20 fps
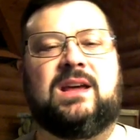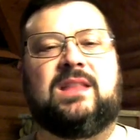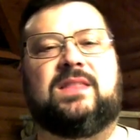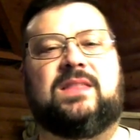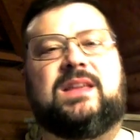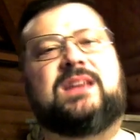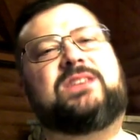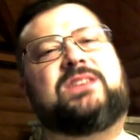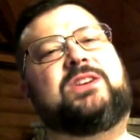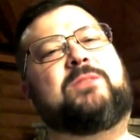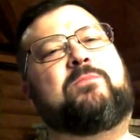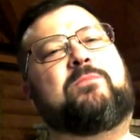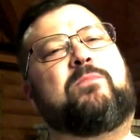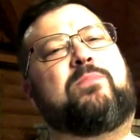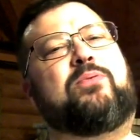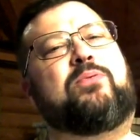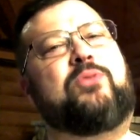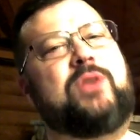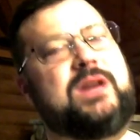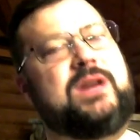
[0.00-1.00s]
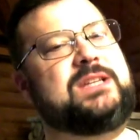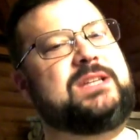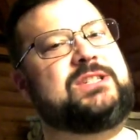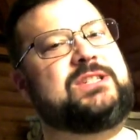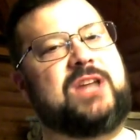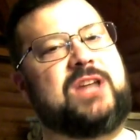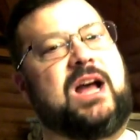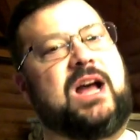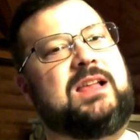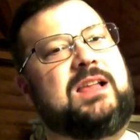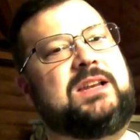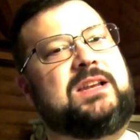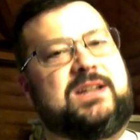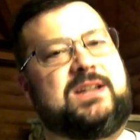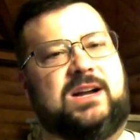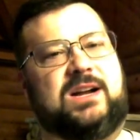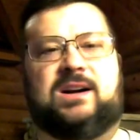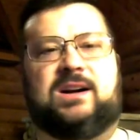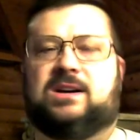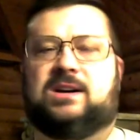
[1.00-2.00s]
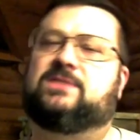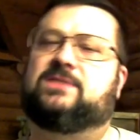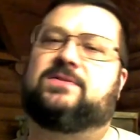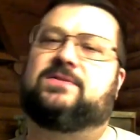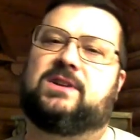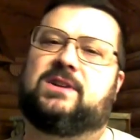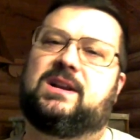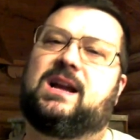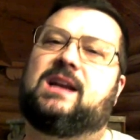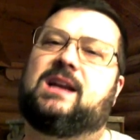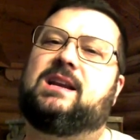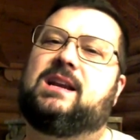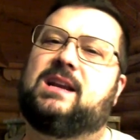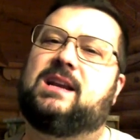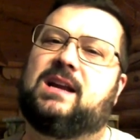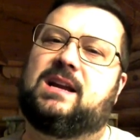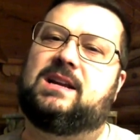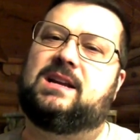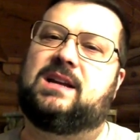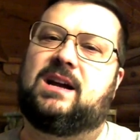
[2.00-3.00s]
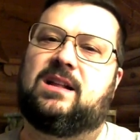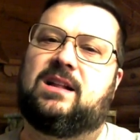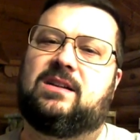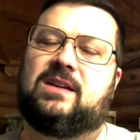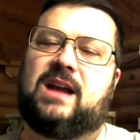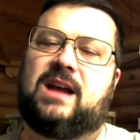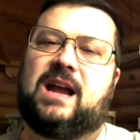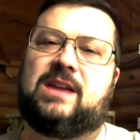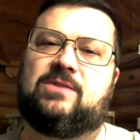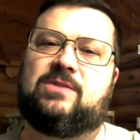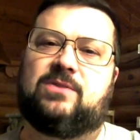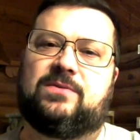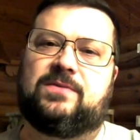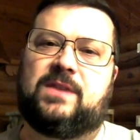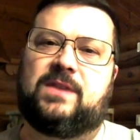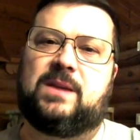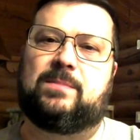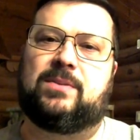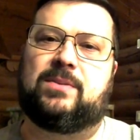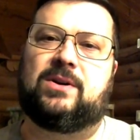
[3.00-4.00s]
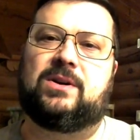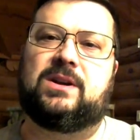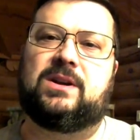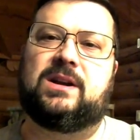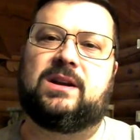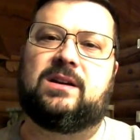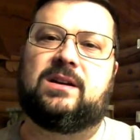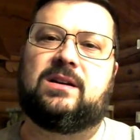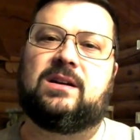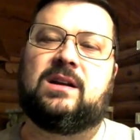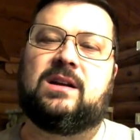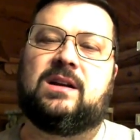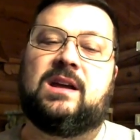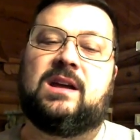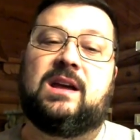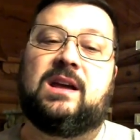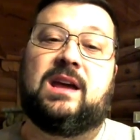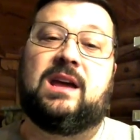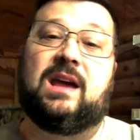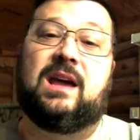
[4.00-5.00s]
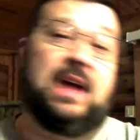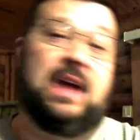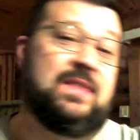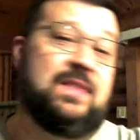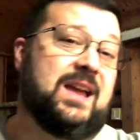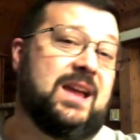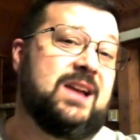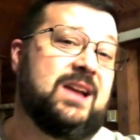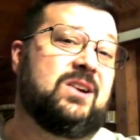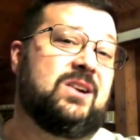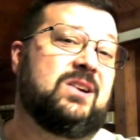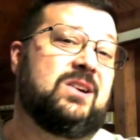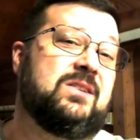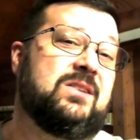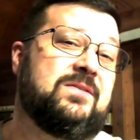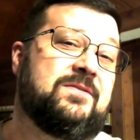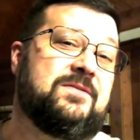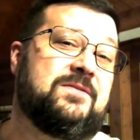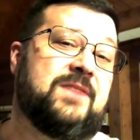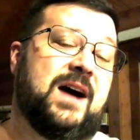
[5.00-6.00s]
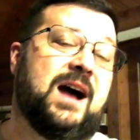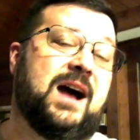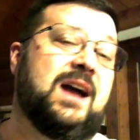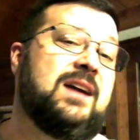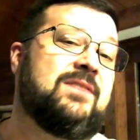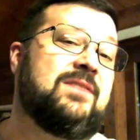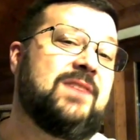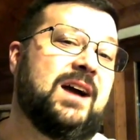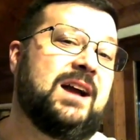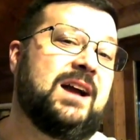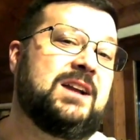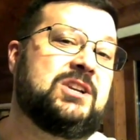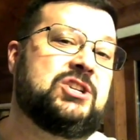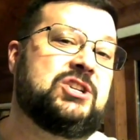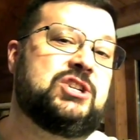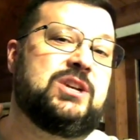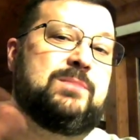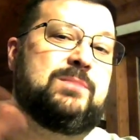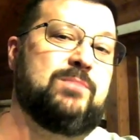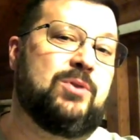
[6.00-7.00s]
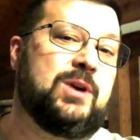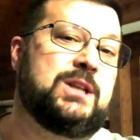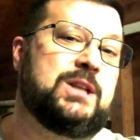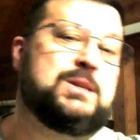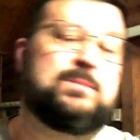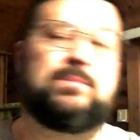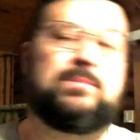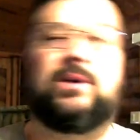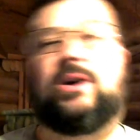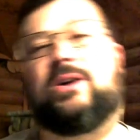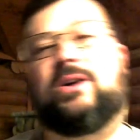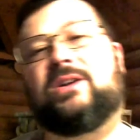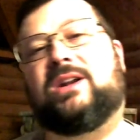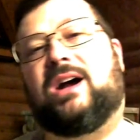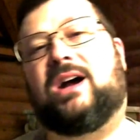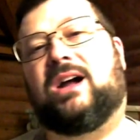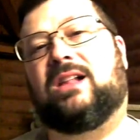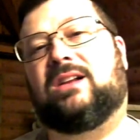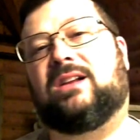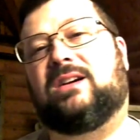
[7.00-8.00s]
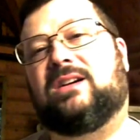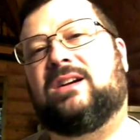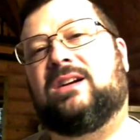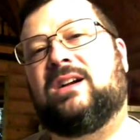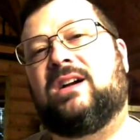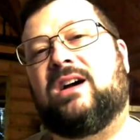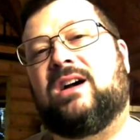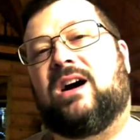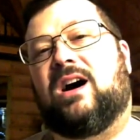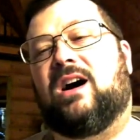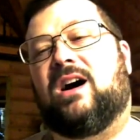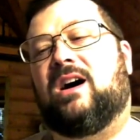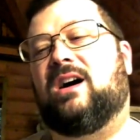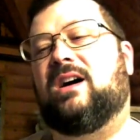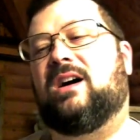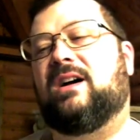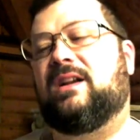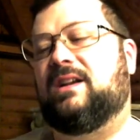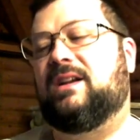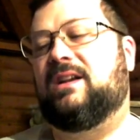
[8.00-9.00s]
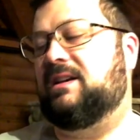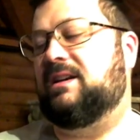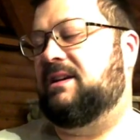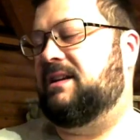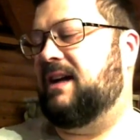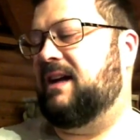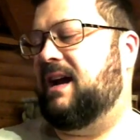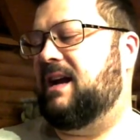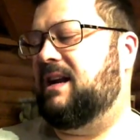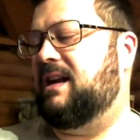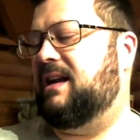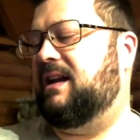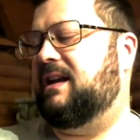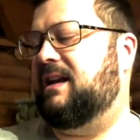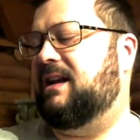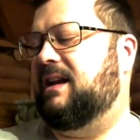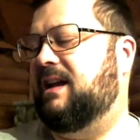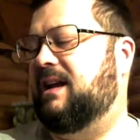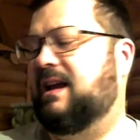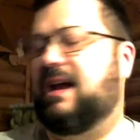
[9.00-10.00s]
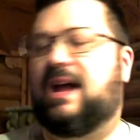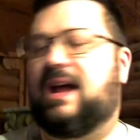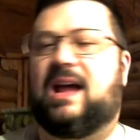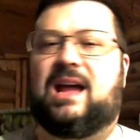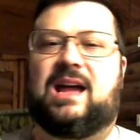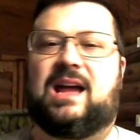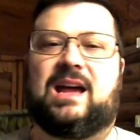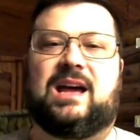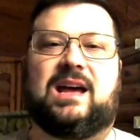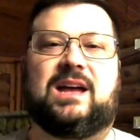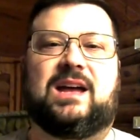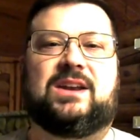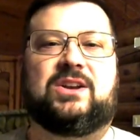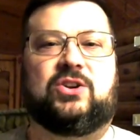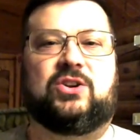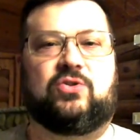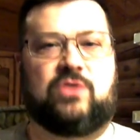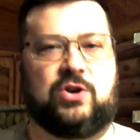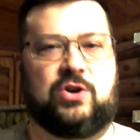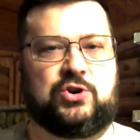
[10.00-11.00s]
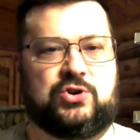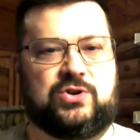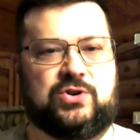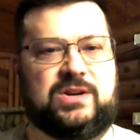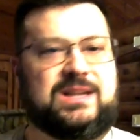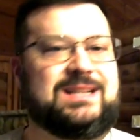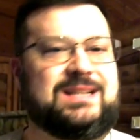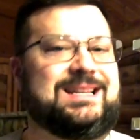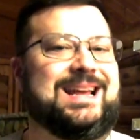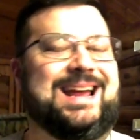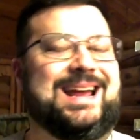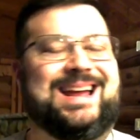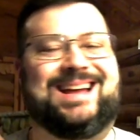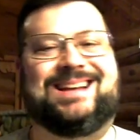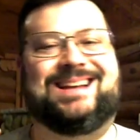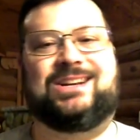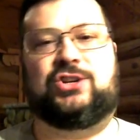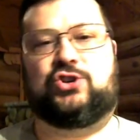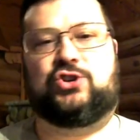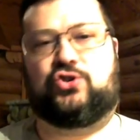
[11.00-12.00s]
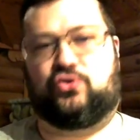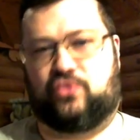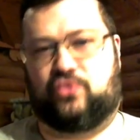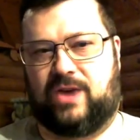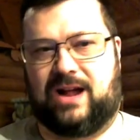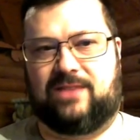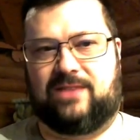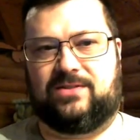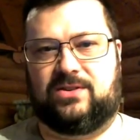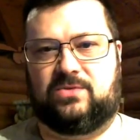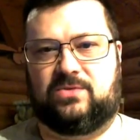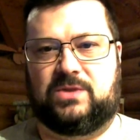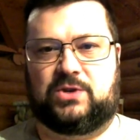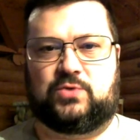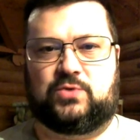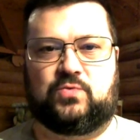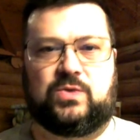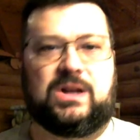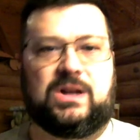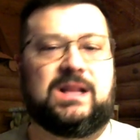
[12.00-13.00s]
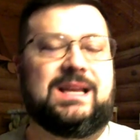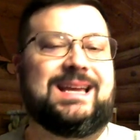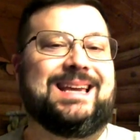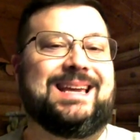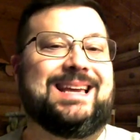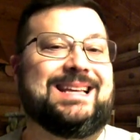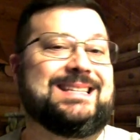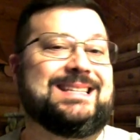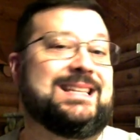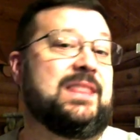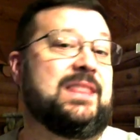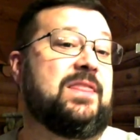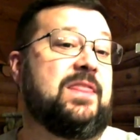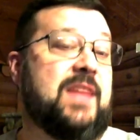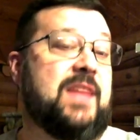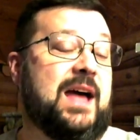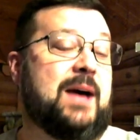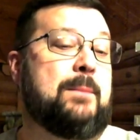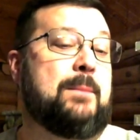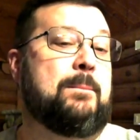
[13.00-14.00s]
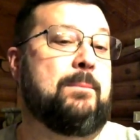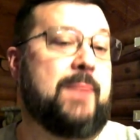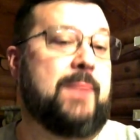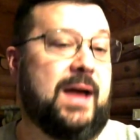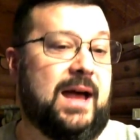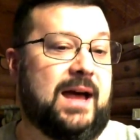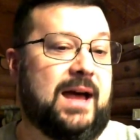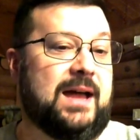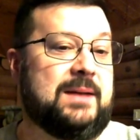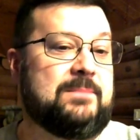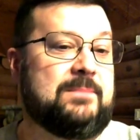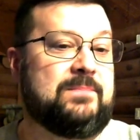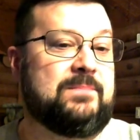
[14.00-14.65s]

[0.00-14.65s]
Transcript: These are pretty solid cards for a $99 annual fee per year, and they earn 5 IHG points per dollar on dining and groceries and travel, which really isn't that bad.